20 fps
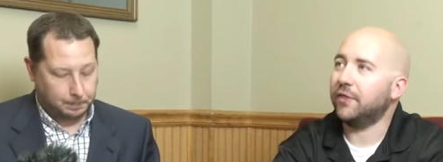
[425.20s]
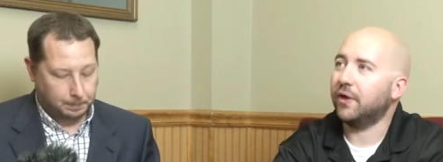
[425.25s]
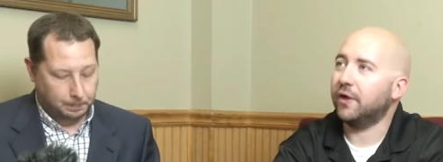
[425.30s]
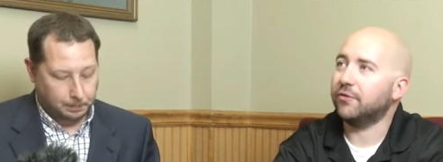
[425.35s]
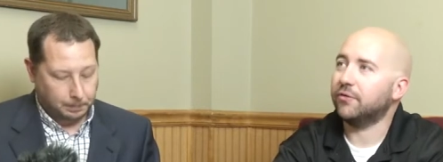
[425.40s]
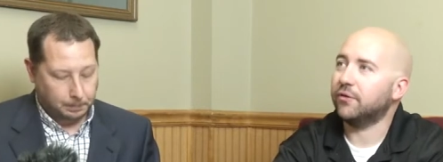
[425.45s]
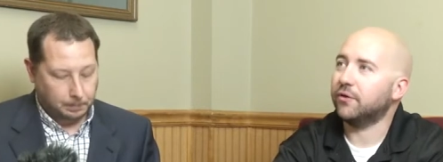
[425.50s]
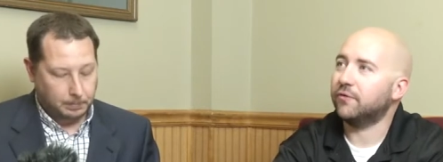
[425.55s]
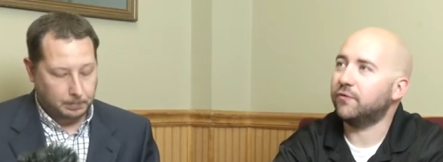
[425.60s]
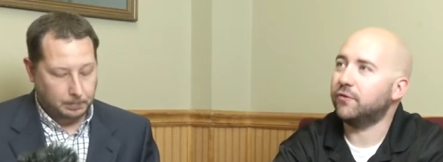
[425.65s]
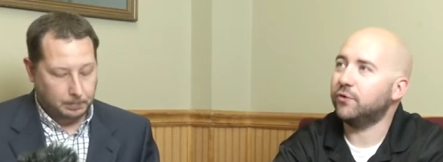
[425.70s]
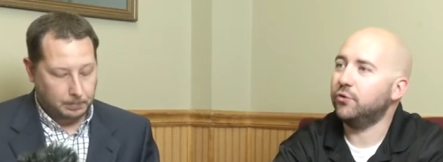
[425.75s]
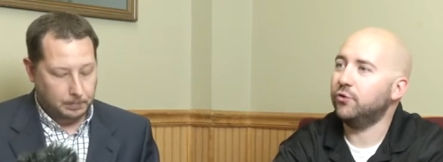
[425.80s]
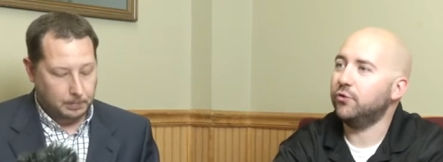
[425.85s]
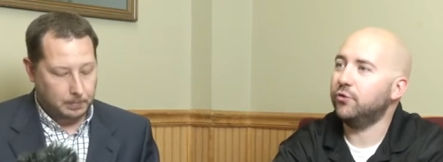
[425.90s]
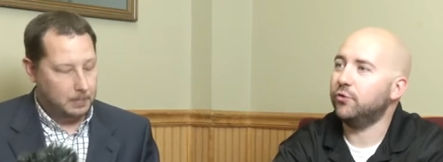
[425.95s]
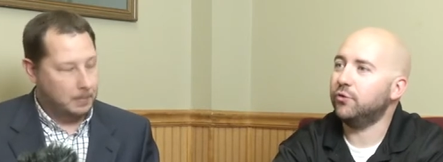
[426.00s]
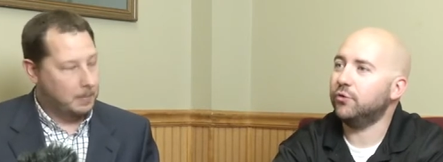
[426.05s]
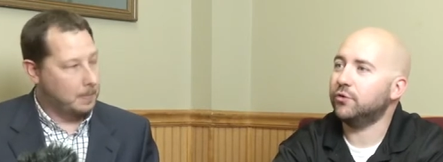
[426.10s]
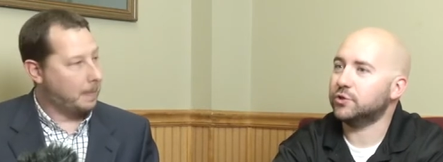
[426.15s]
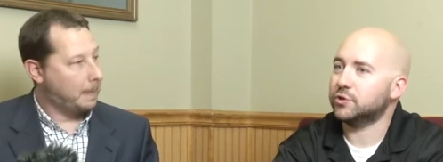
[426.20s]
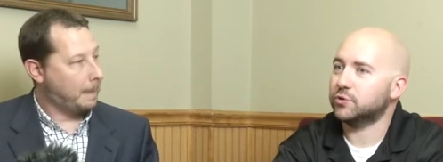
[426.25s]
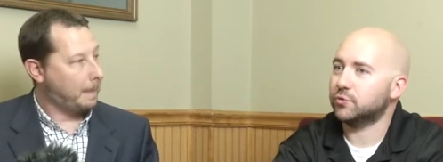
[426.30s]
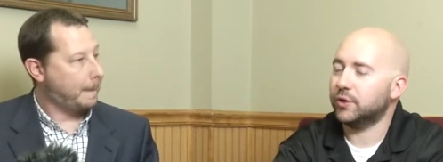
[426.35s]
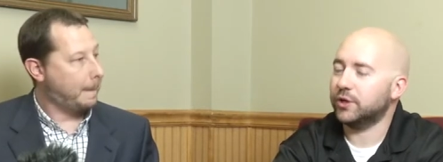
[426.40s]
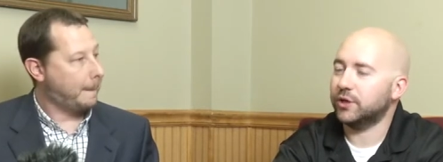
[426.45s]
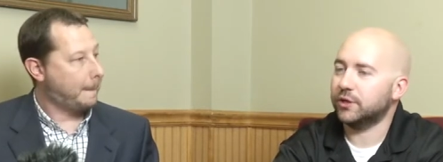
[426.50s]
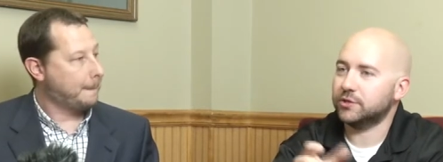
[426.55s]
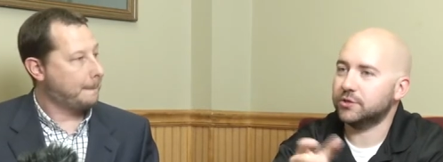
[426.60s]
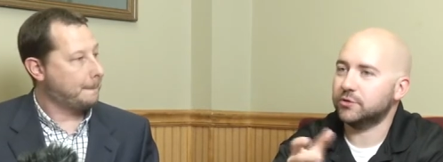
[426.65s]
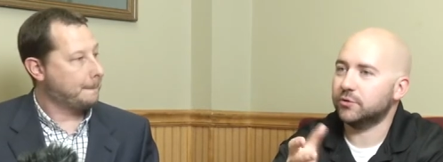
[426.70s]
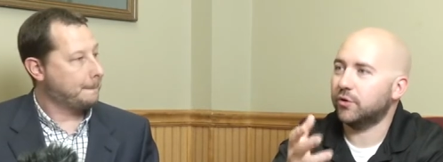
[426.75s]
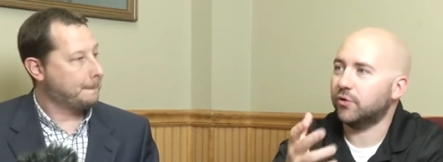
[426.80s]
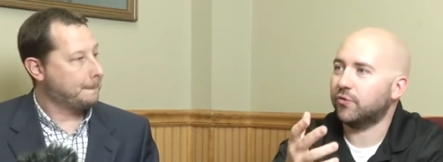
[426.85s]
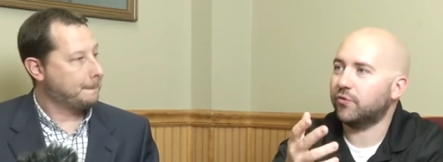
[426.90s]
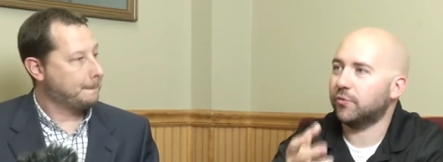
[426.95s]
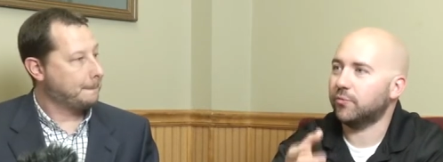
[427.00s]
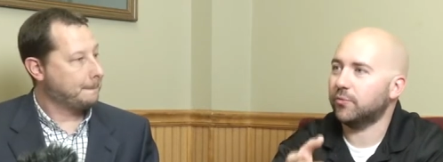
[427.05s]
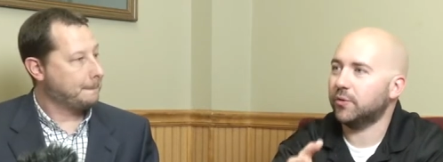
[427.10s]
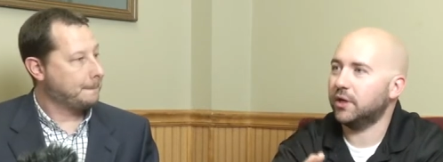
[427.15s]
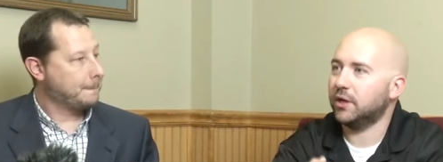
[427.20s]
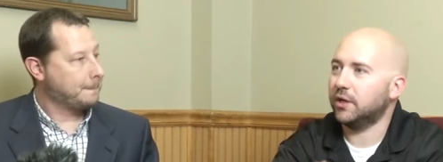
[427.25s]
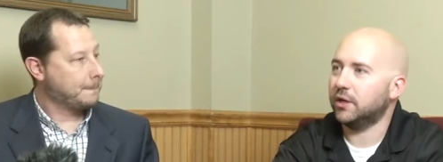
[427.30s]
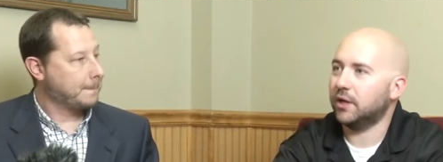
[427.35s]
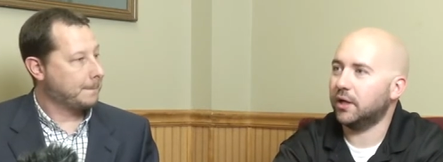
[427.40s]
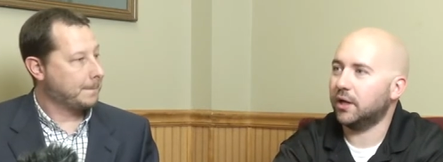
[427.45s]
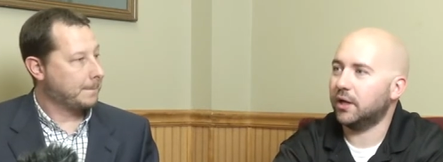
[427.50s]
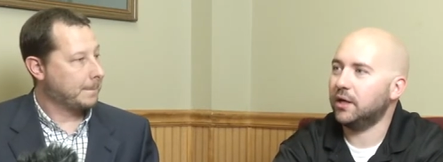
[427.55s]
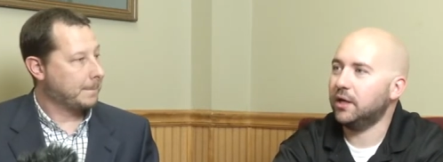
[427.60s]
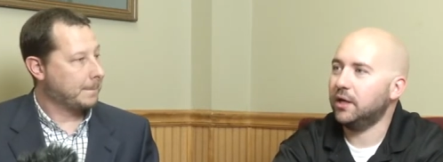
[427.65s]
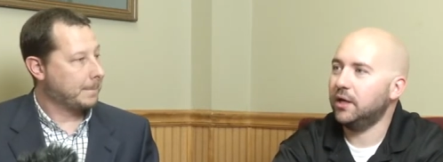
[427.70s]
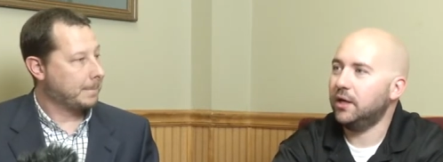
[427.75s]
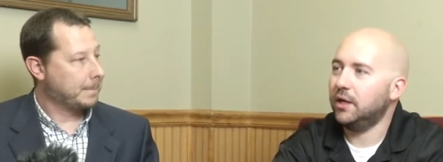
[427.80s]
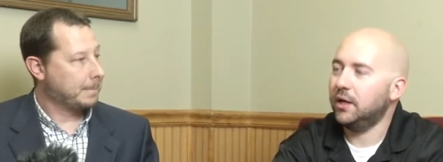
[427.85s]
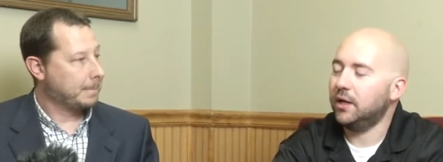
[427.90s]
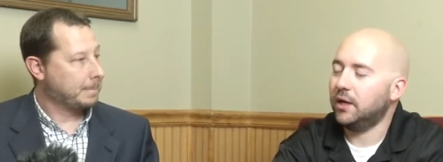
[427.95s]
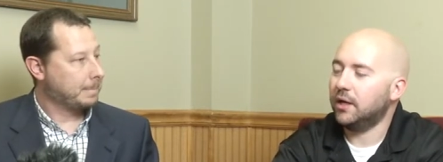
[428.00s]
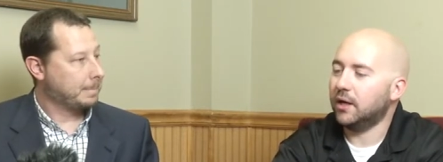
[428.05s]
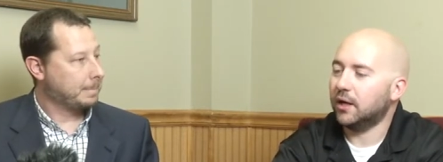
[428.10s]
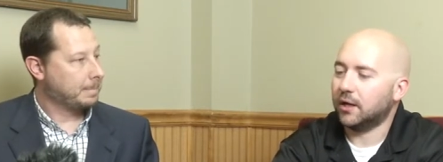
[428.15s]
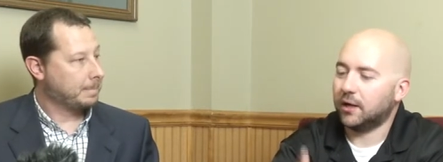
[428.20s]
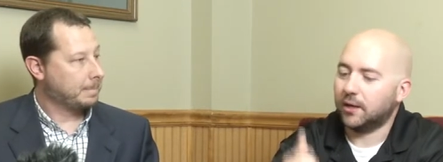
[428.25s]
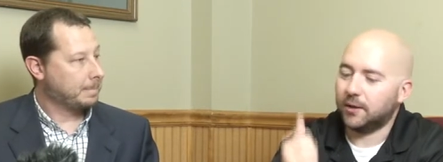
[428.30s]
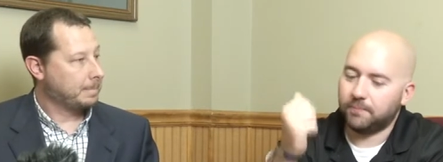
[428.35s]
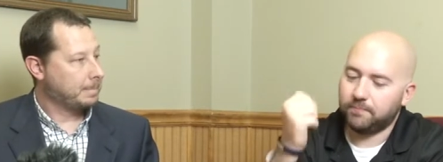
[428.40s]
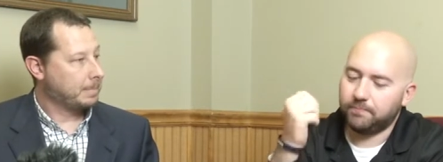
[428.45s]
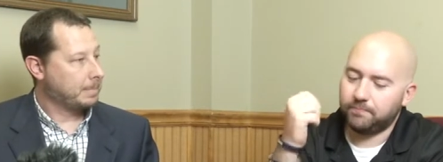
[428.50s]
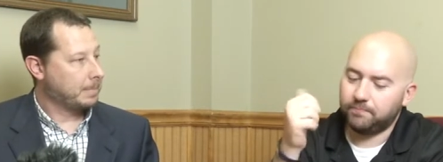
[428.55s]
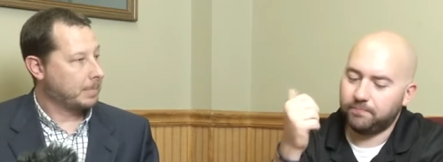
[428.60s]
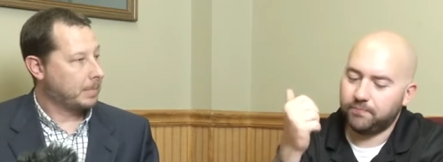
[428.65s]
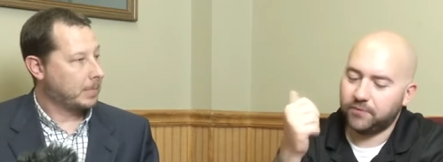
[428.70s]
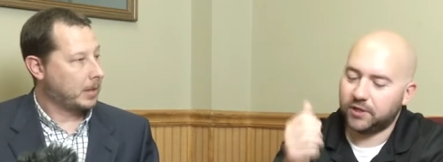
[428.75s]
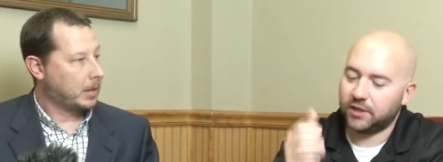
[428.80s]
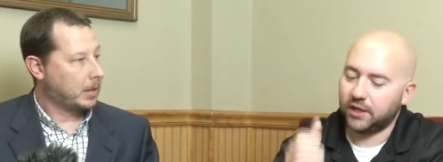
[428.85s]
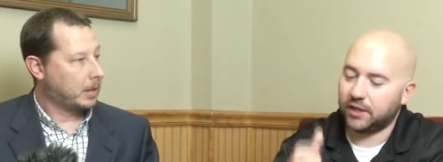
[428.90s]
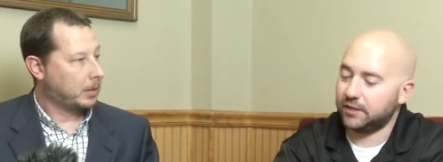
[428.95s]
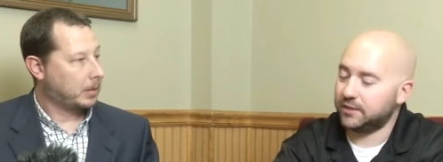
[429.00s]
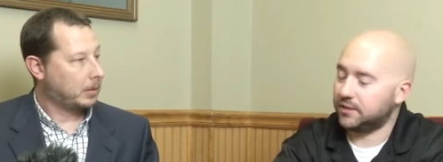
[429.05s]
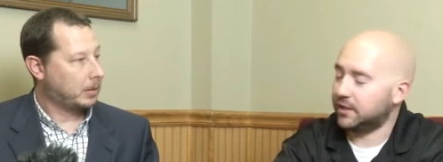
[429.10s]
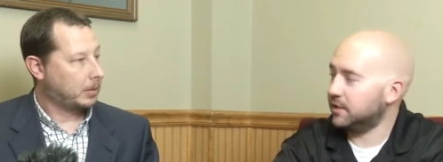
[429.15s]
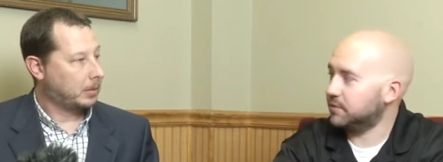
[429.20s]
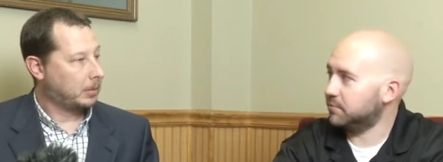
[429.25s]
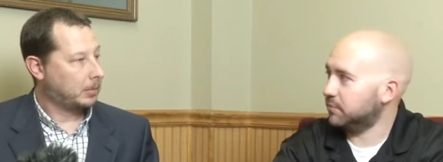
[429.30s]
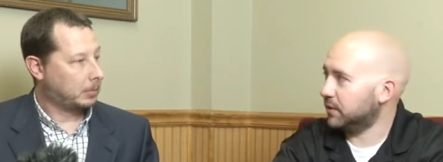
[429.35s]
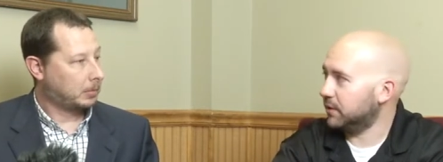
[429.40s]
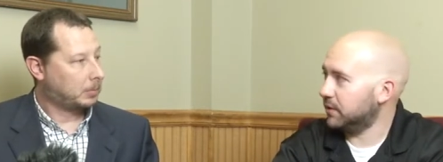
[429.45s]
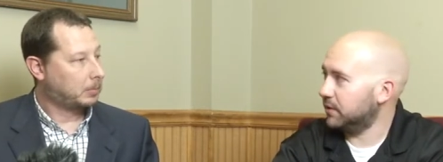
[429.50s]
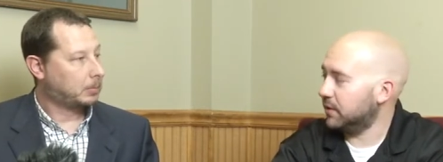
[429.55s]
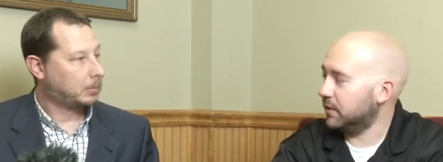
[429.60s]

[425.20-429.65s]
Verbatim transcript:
Speaker 1: I, I thought a few just reading the story from the uh, uh, the Daily Statesman